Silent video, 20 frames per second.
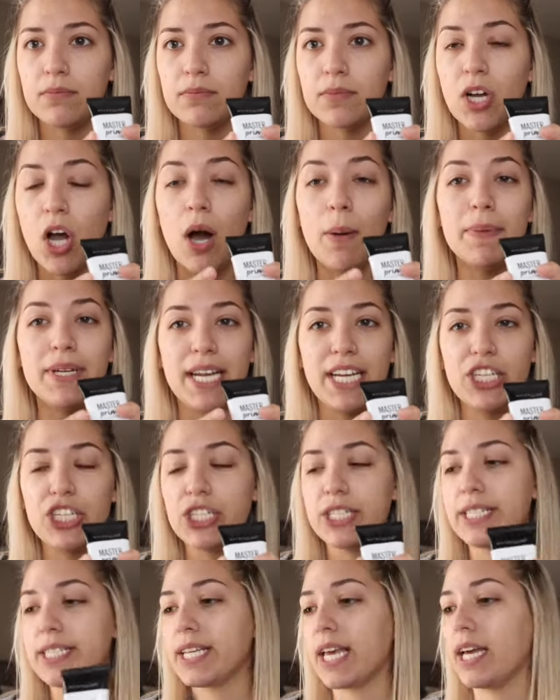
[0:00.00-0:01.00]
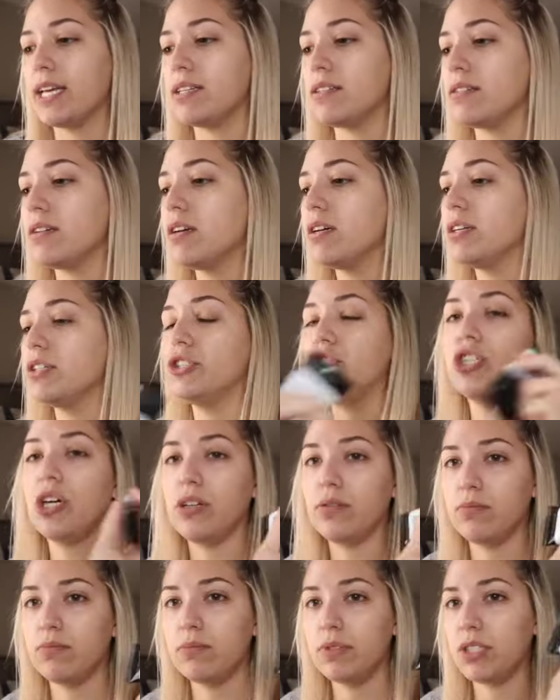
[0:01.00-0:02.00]
combination skin,
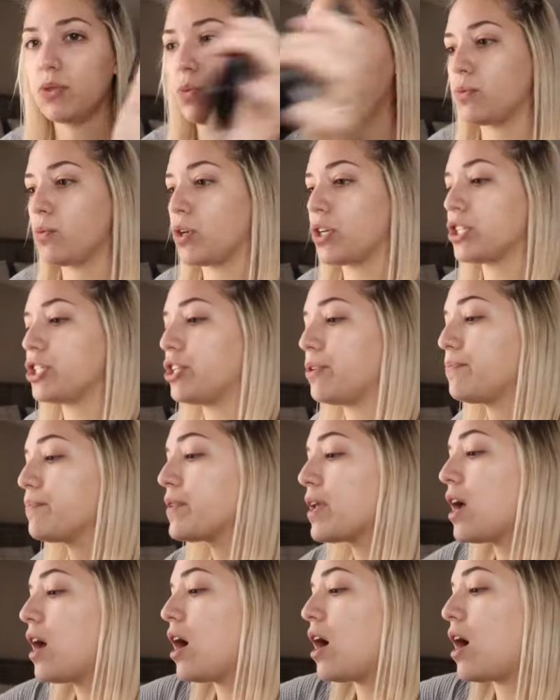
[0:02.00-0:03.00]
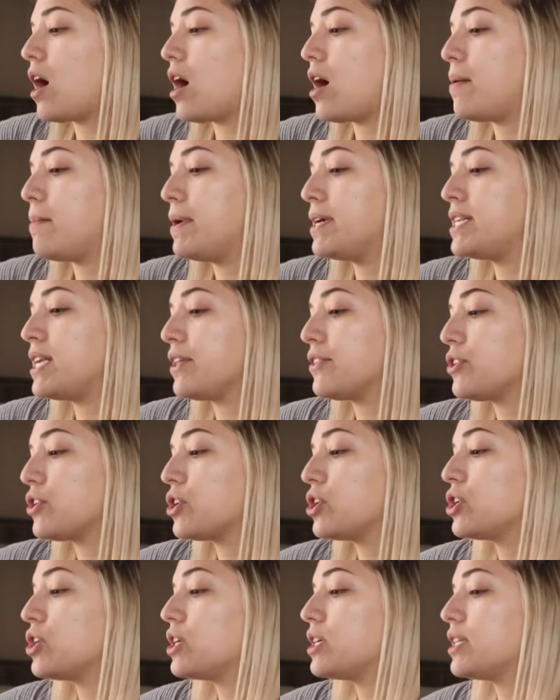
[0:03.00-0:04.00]
so this one works too.
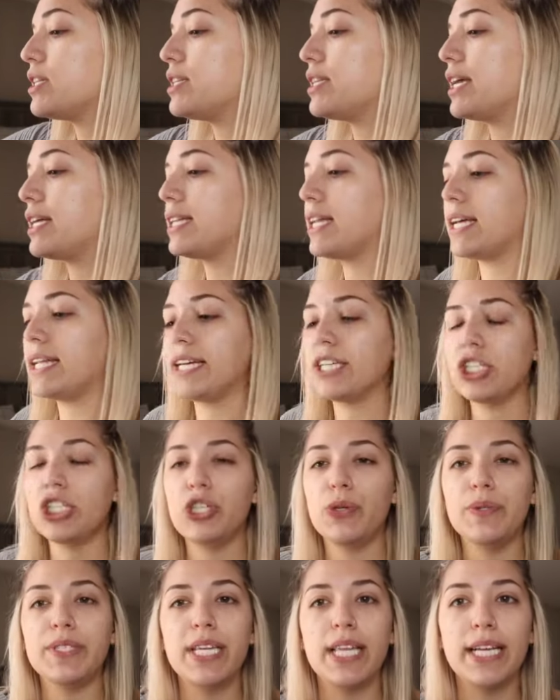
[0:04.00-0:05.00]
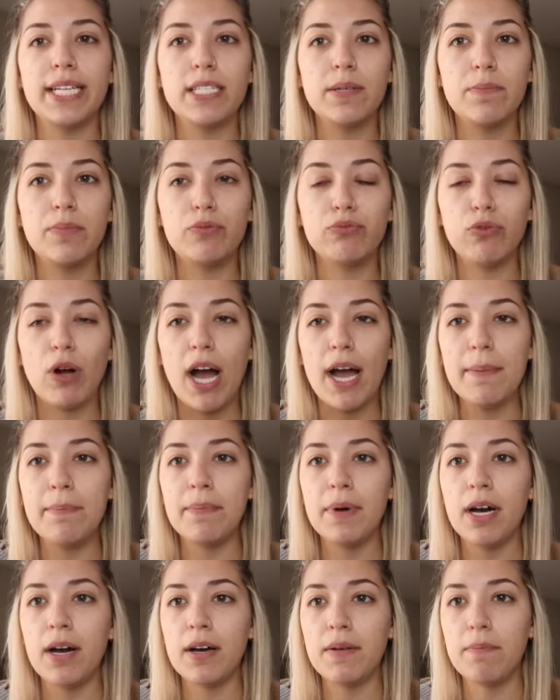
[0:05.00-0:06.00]
Another thing that I like to do is I like to prime
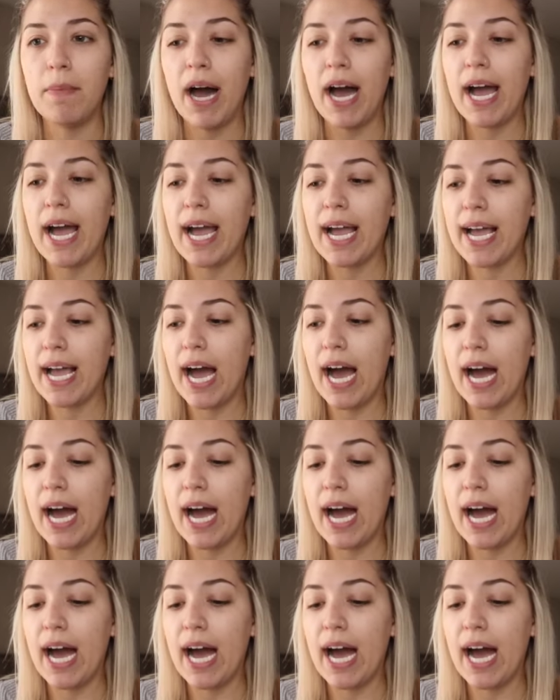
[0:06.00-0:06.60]
my